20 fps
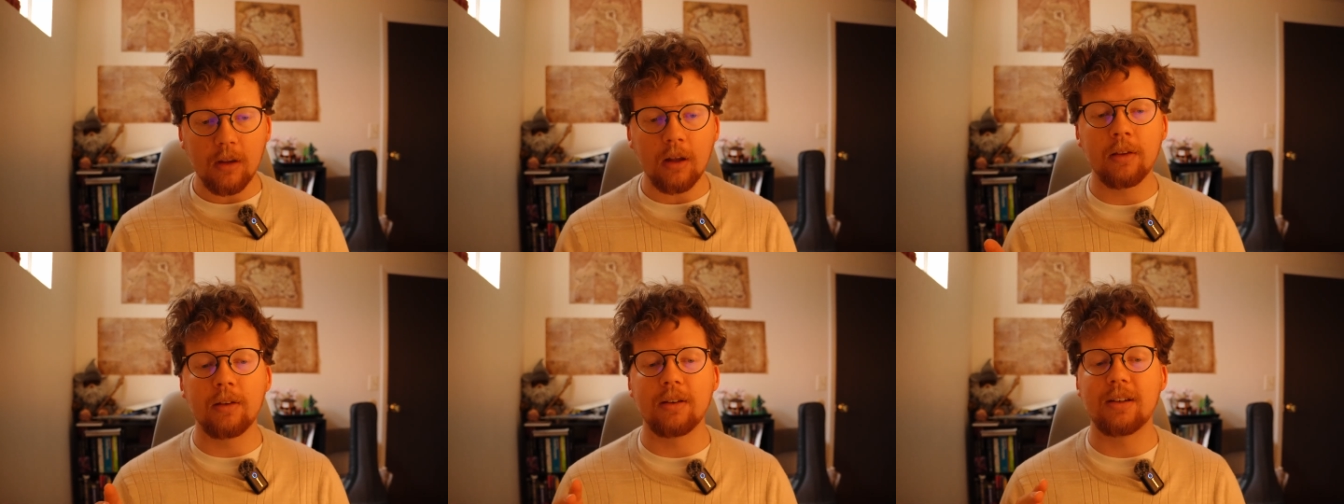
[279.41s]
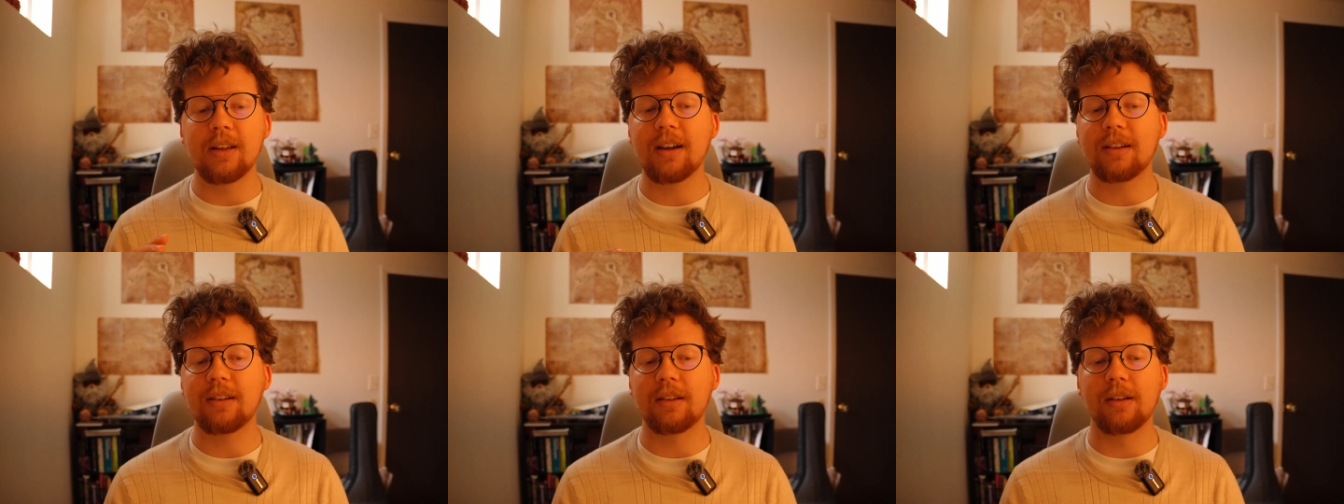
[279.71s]
The
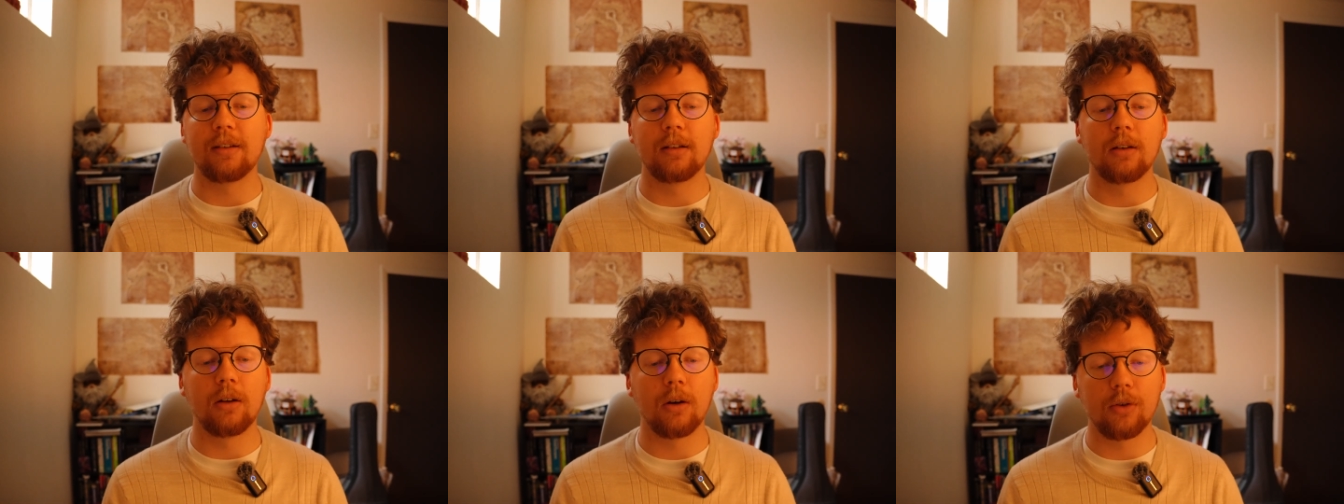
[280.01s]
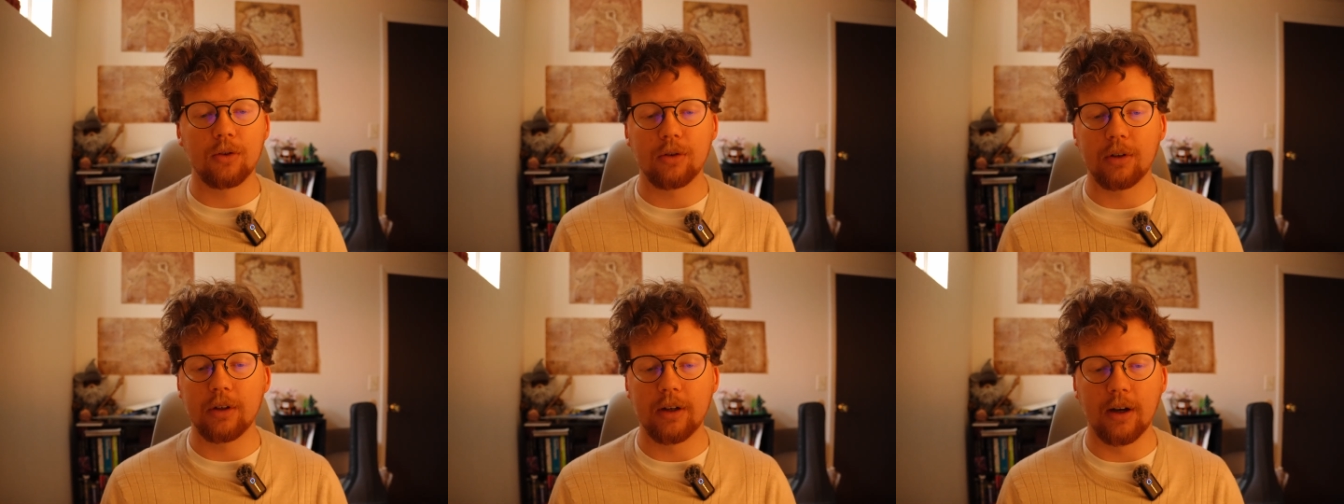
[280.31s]
text is
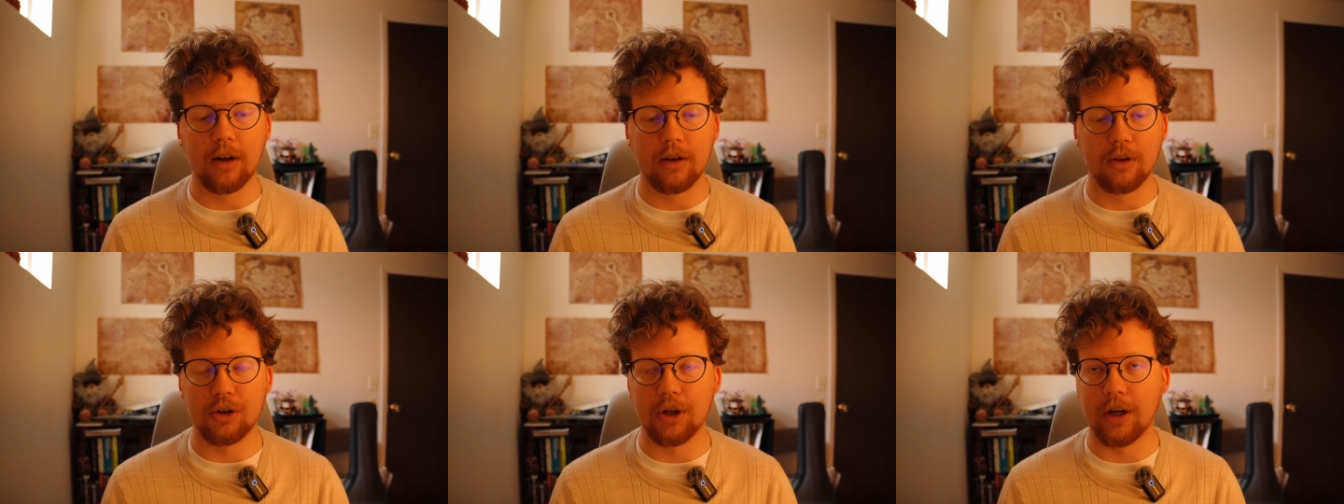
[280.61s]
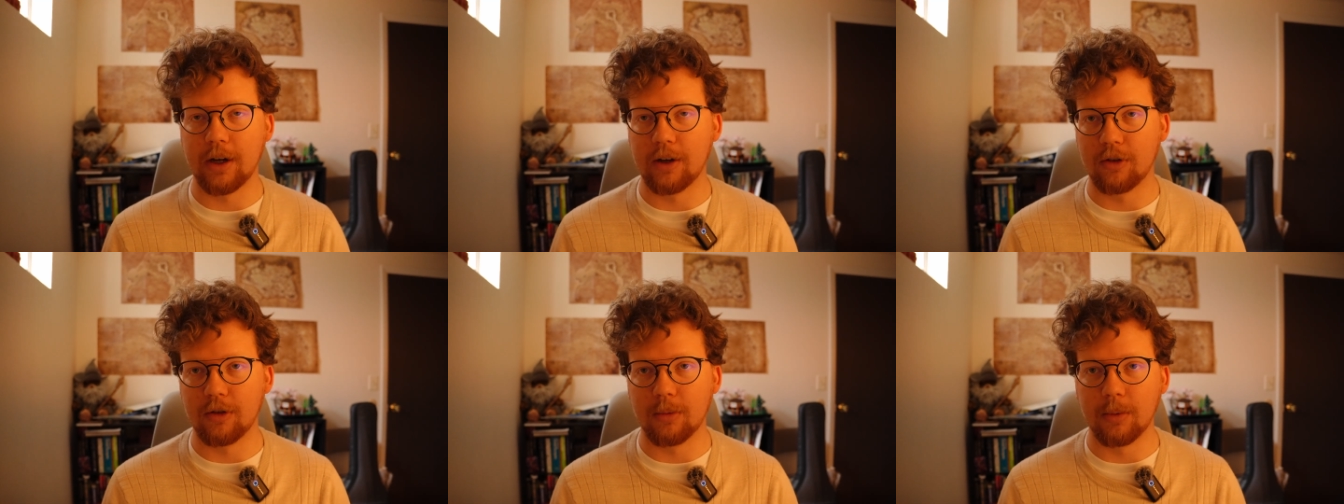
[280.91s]
largely
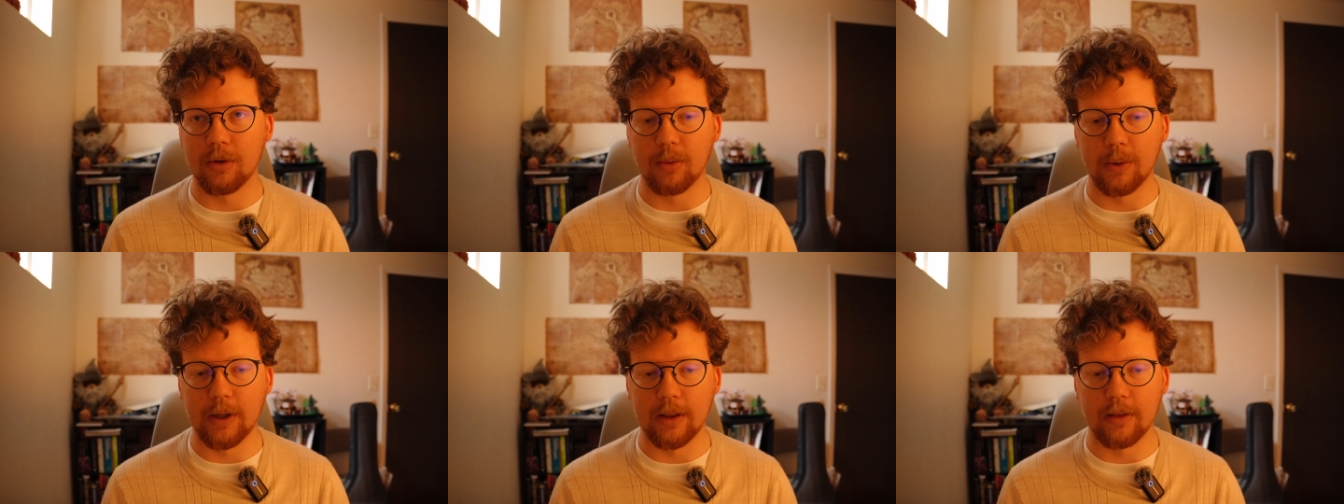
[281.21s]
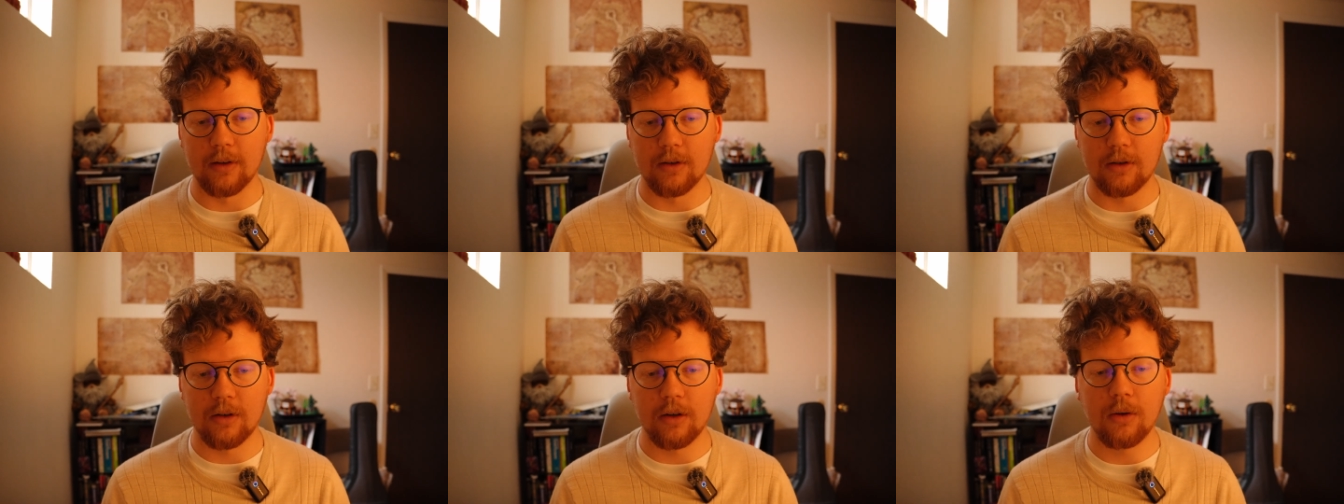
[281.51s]
unchanged between
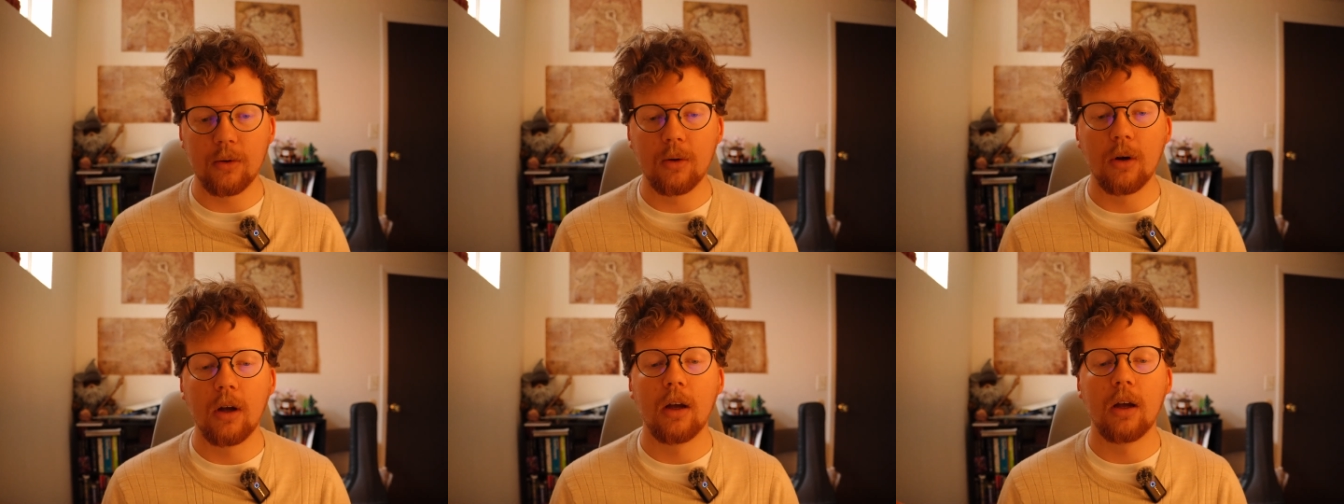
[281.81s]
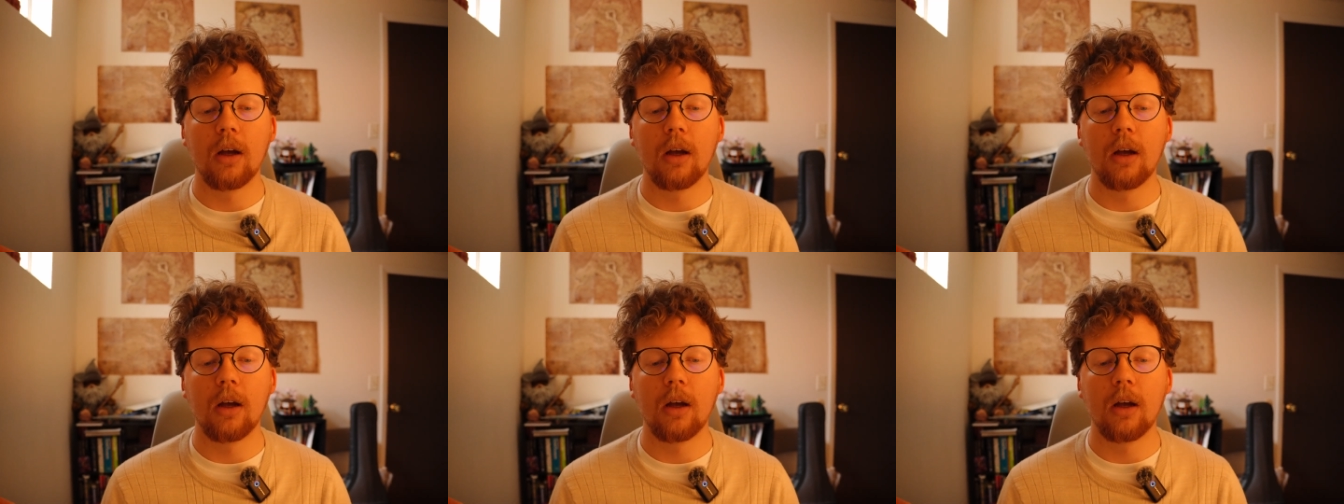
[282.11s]
these two,